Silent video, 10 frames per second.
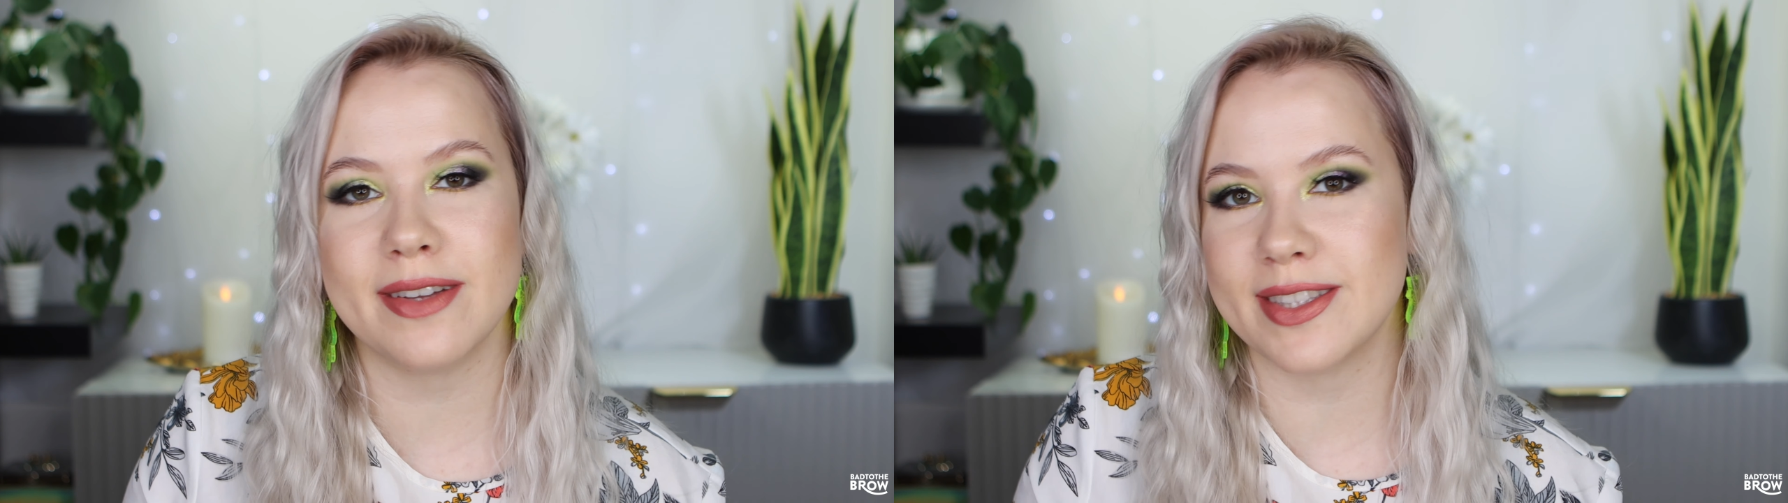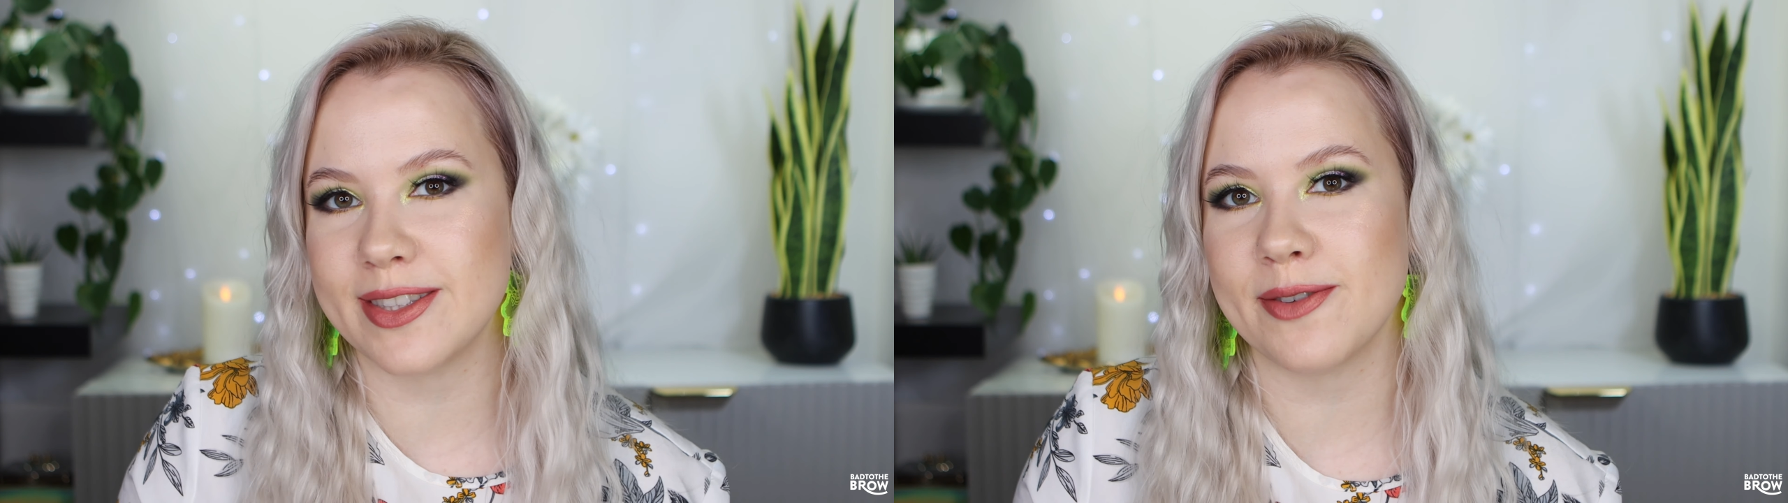
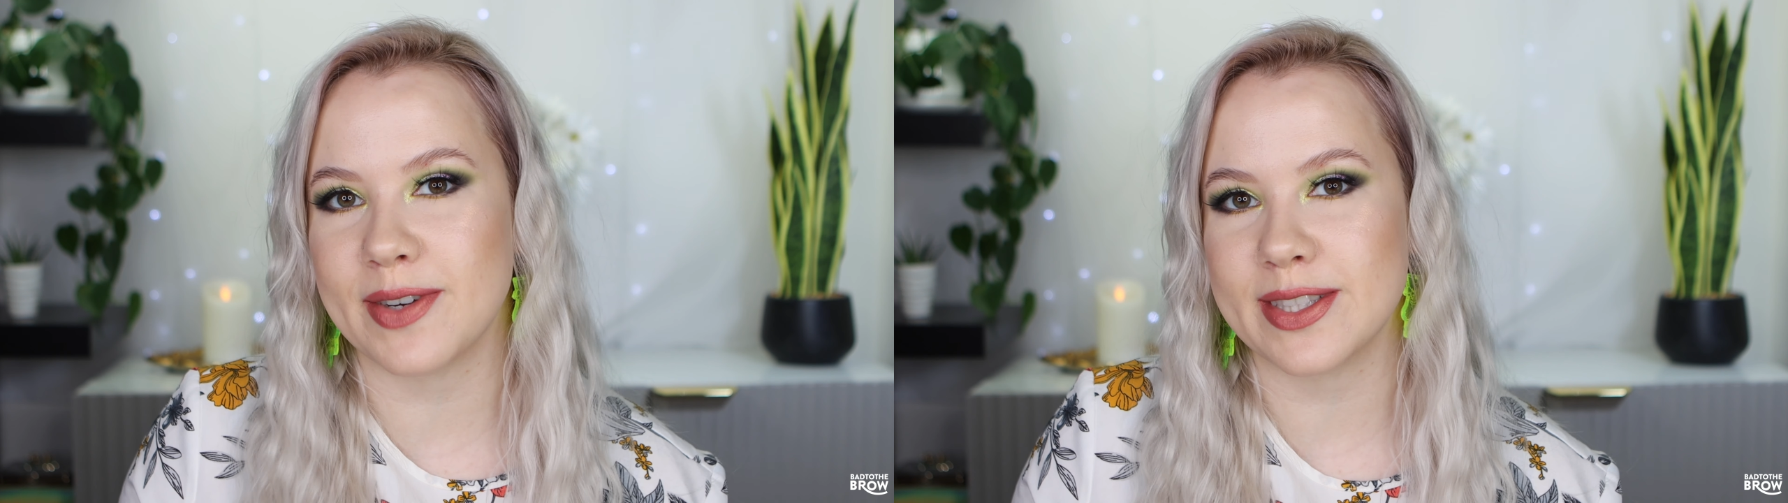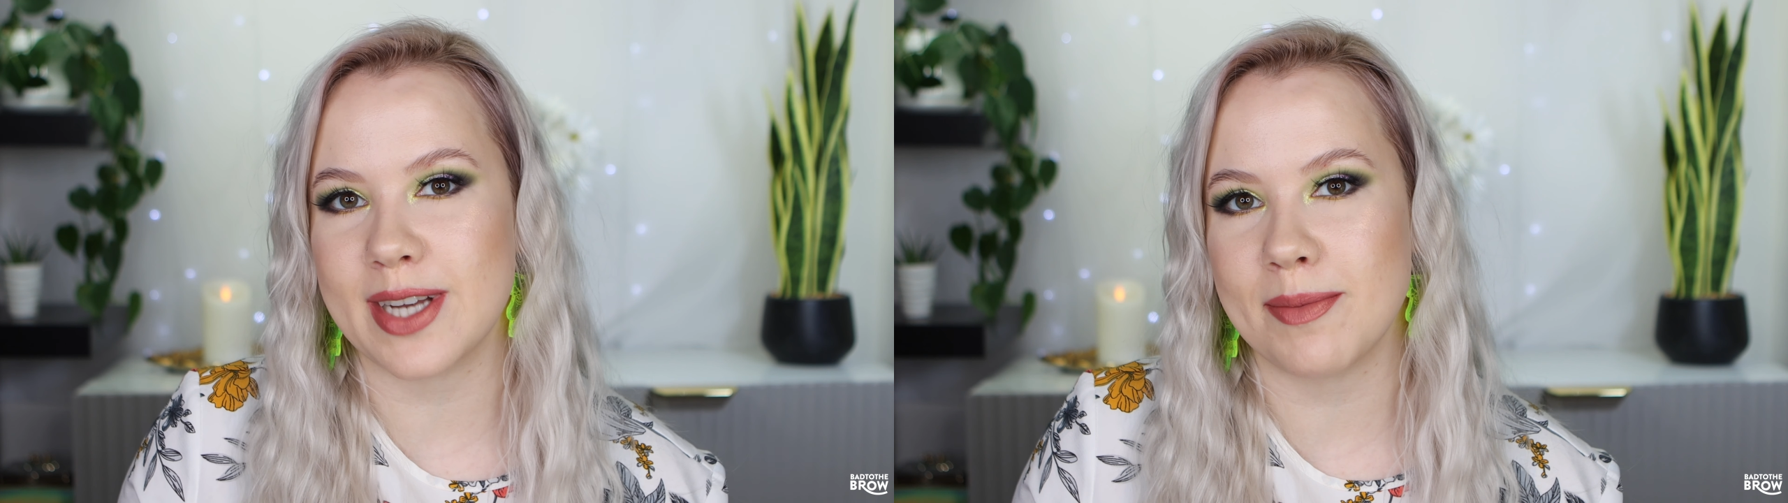If this is your
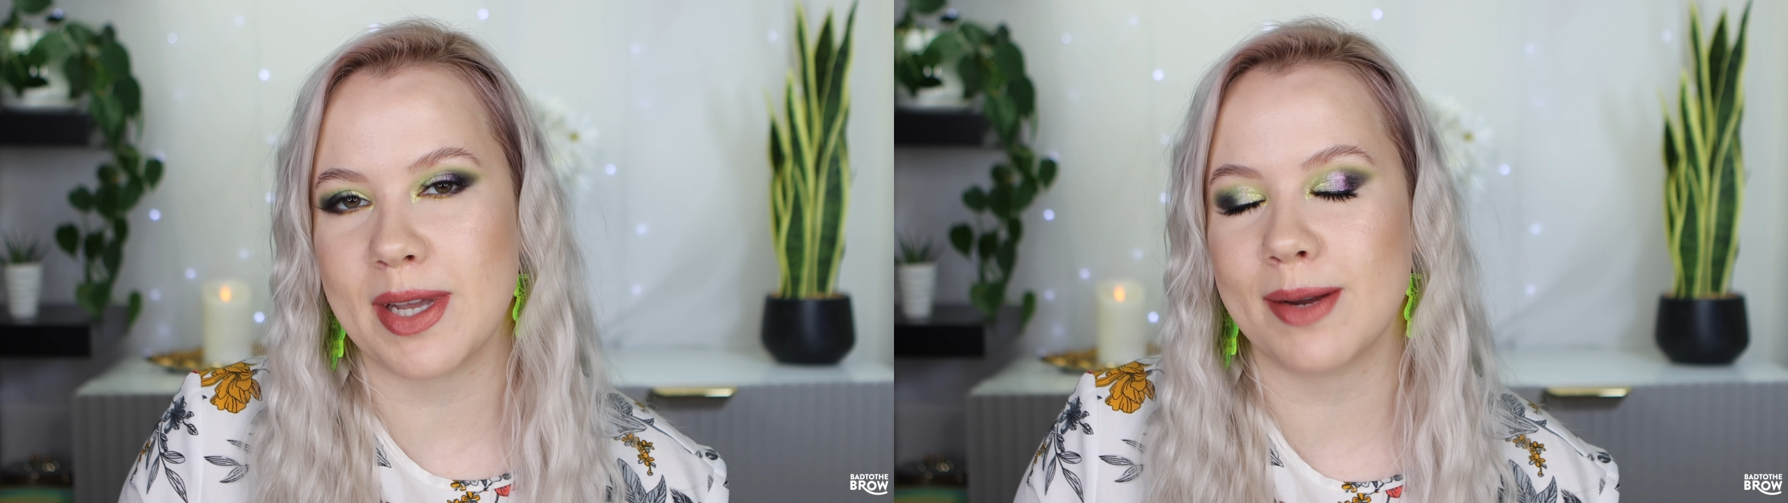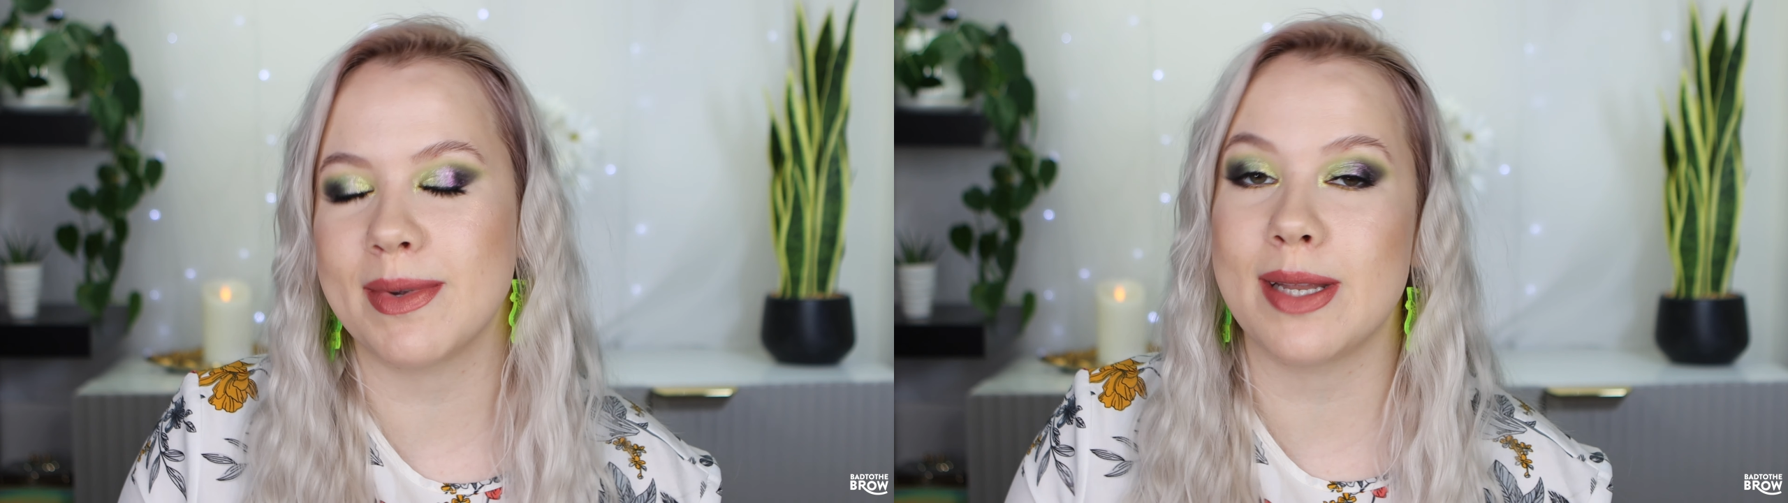first time
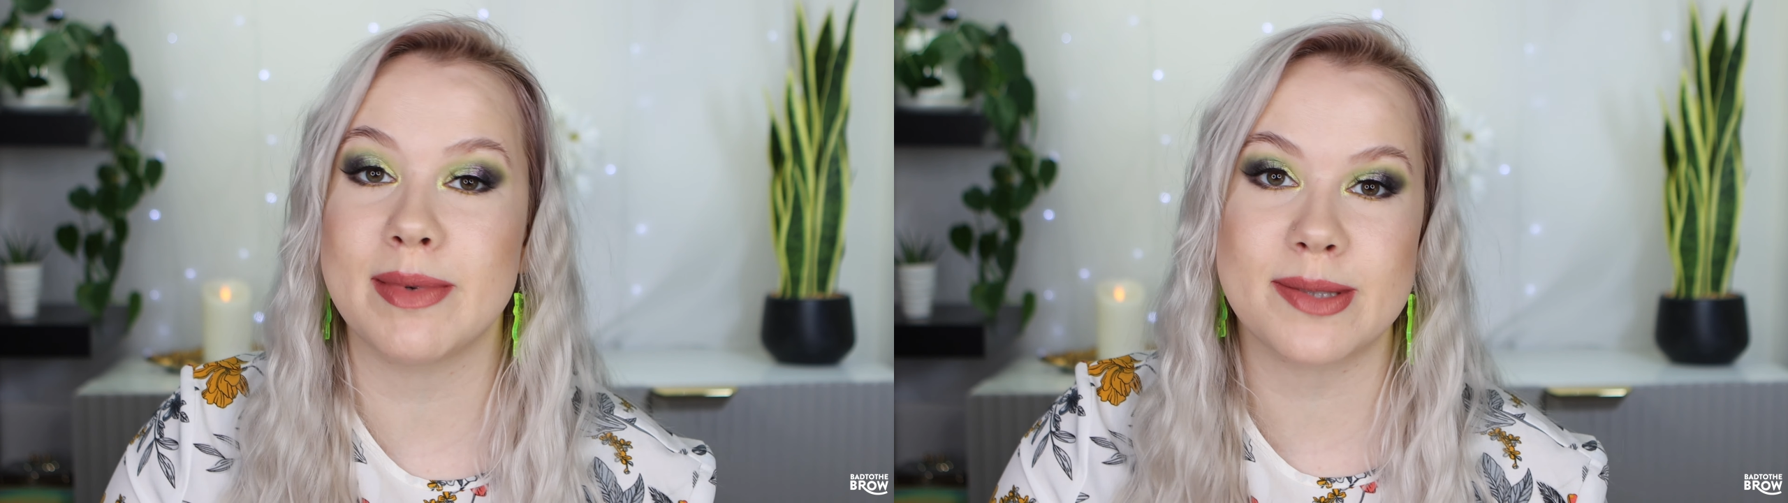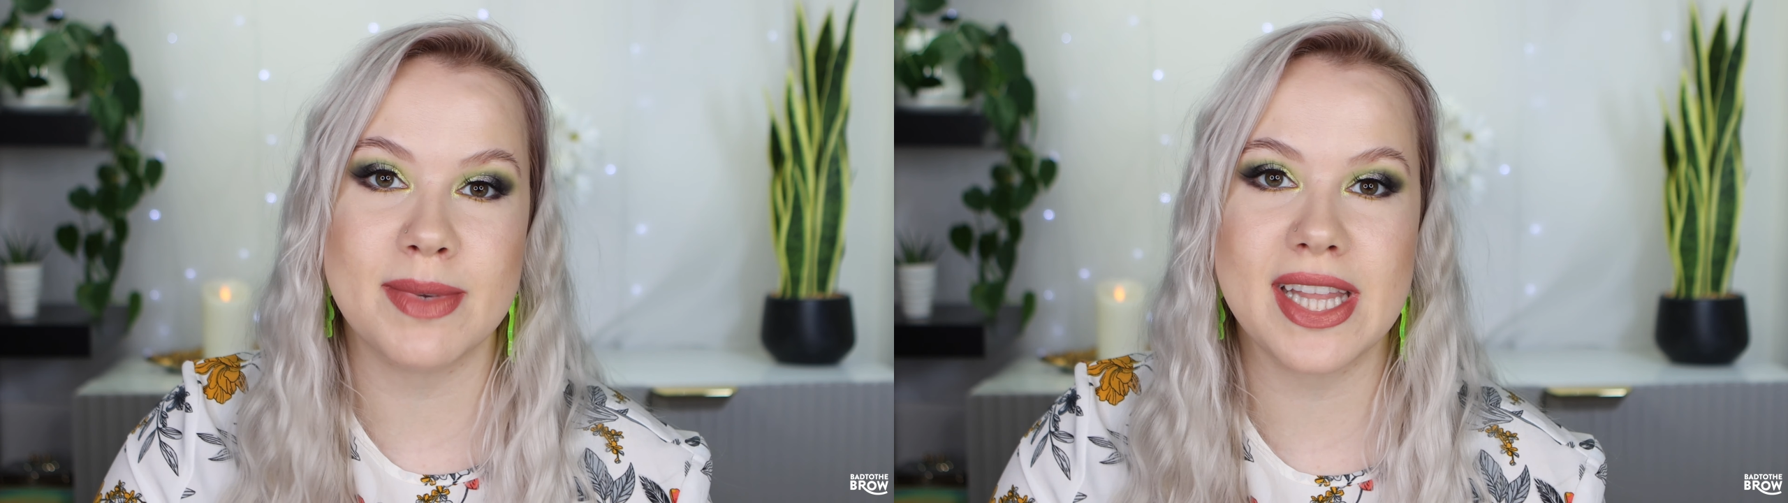here, my name
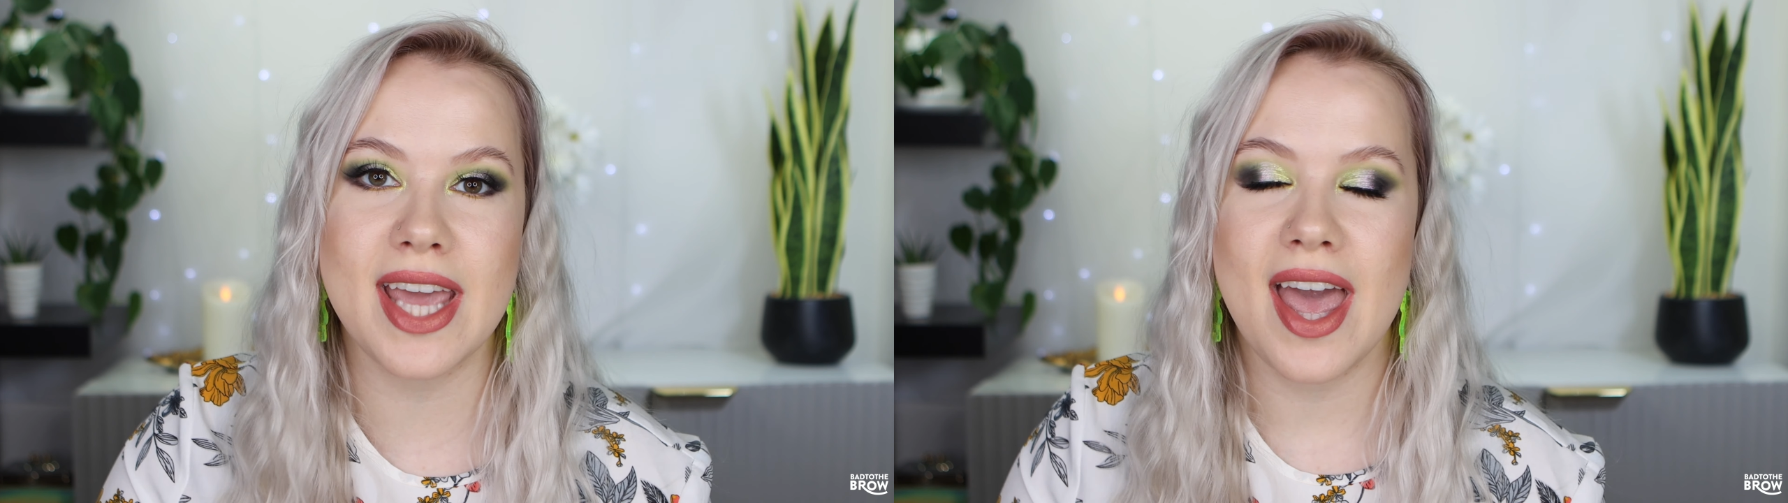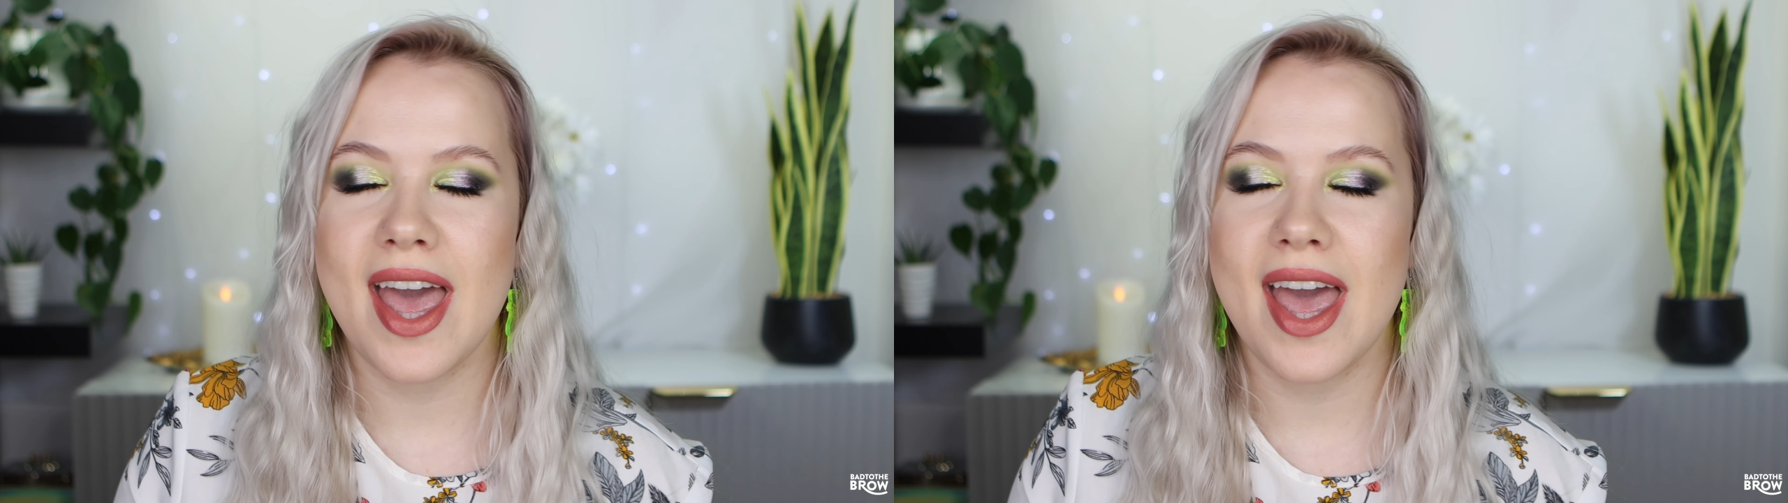is Millie